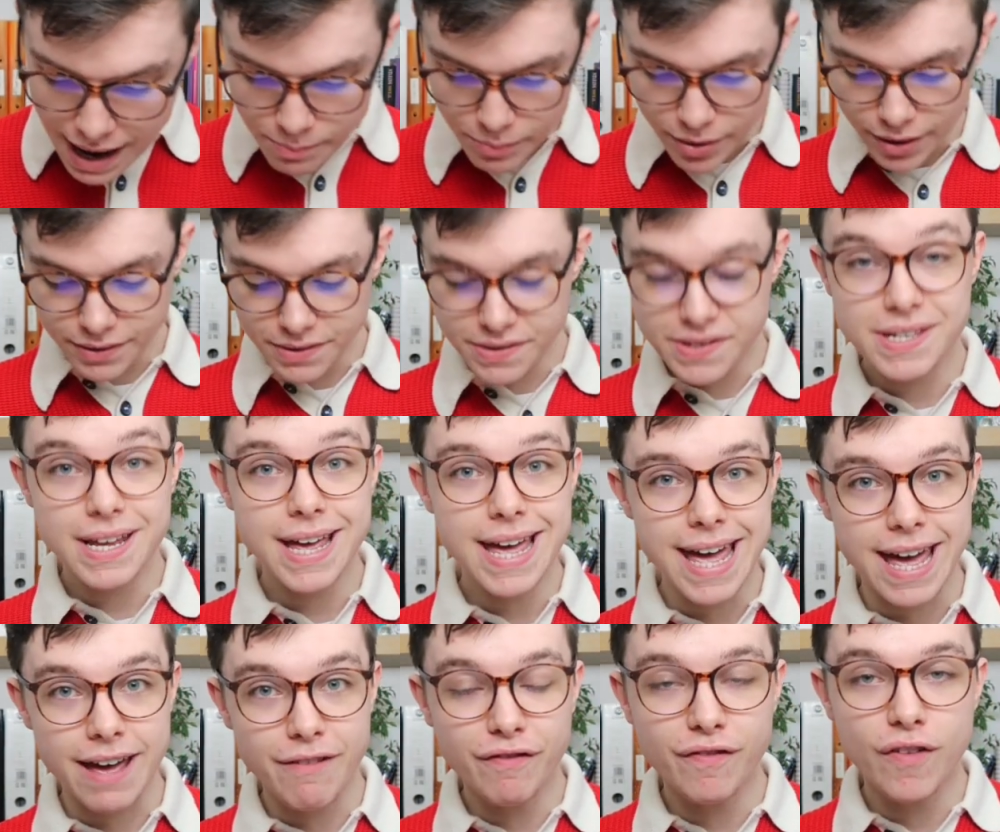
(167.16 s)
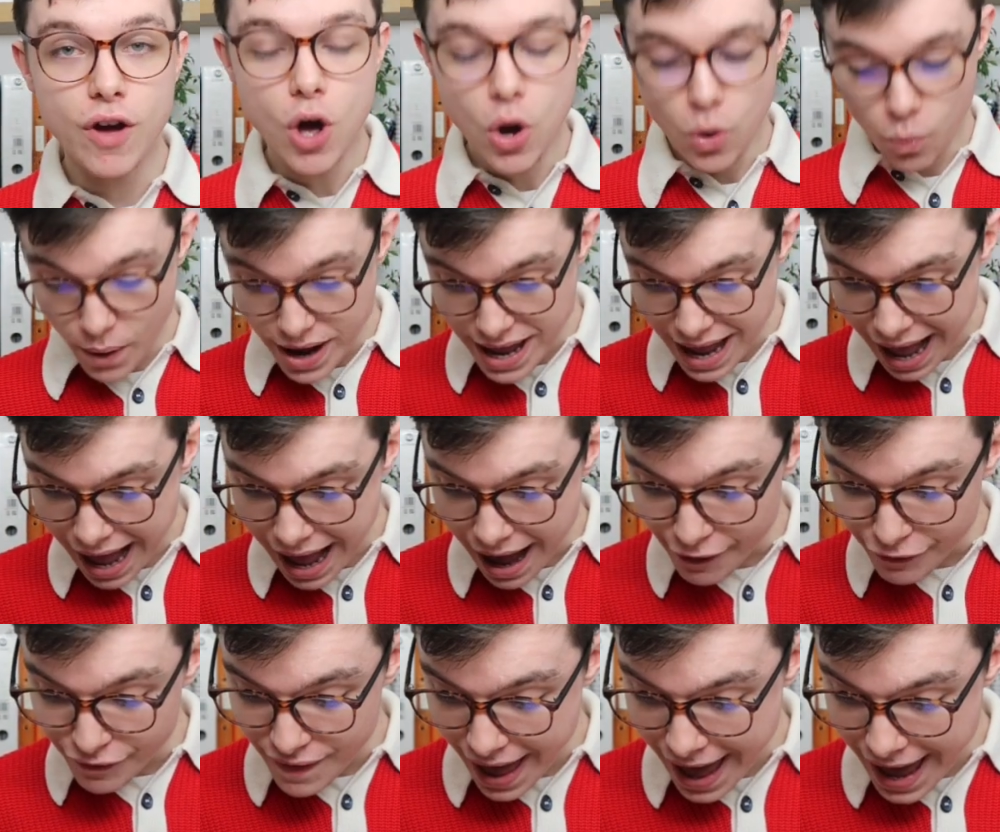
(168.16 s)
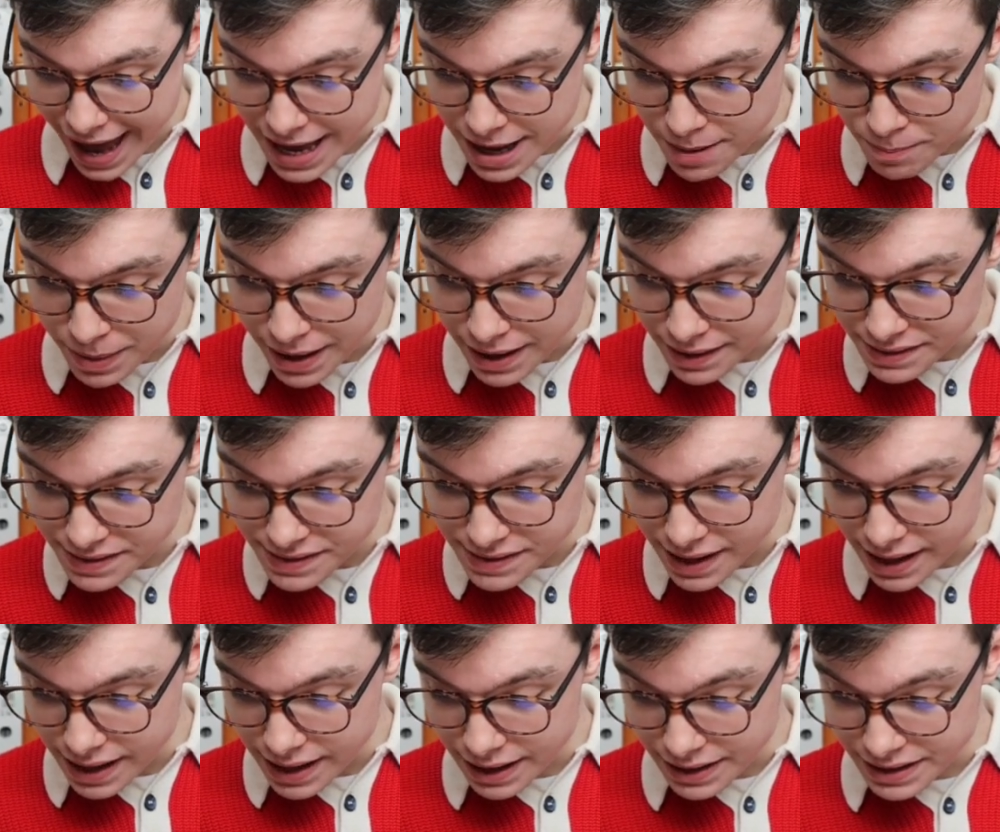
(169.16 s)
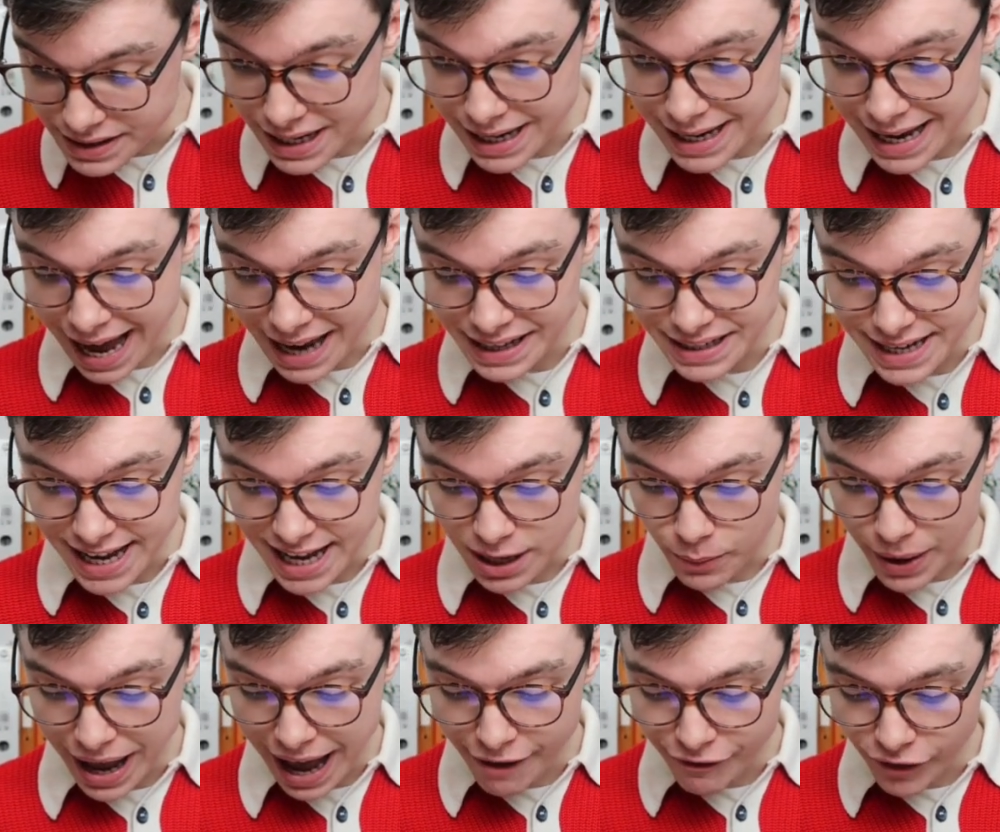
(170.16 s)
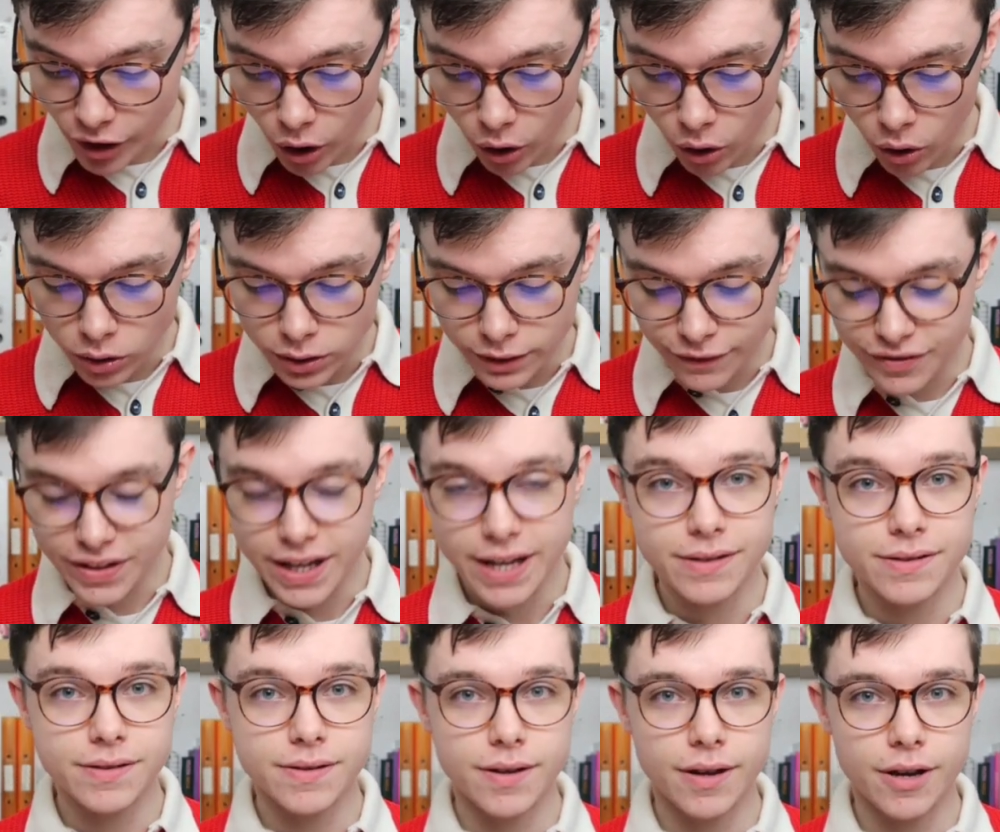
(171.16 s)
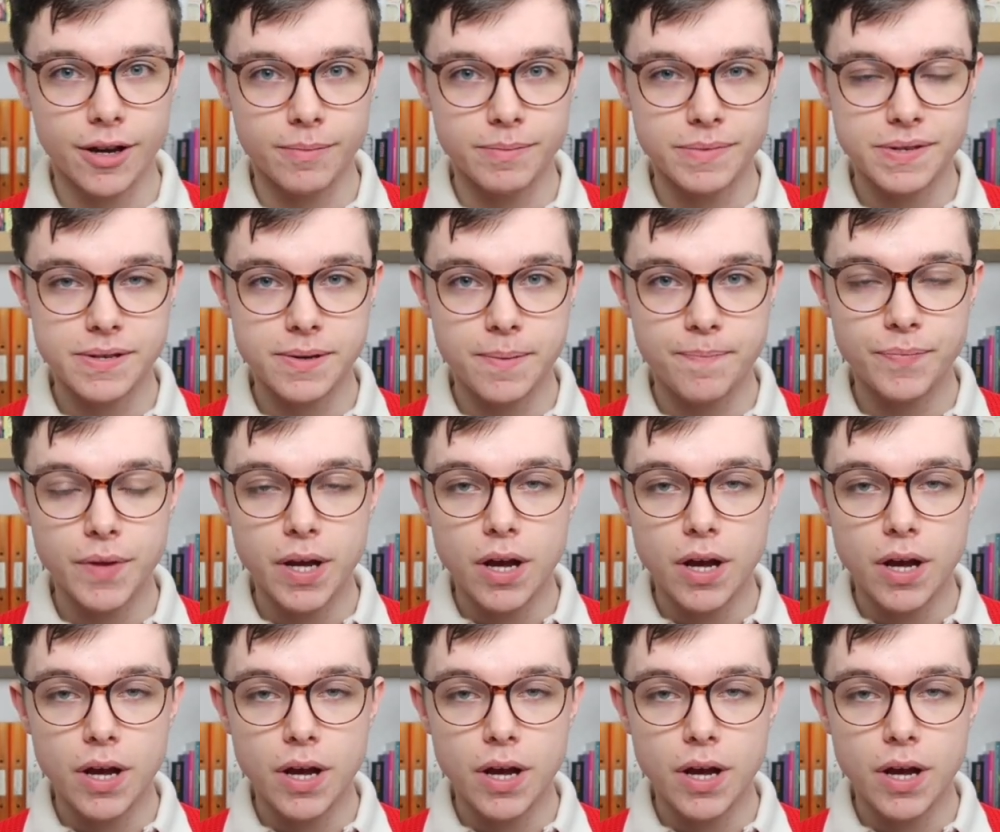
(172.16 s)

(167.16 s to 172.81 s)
happens if we have A, B, C, D and E? We have all of these terms.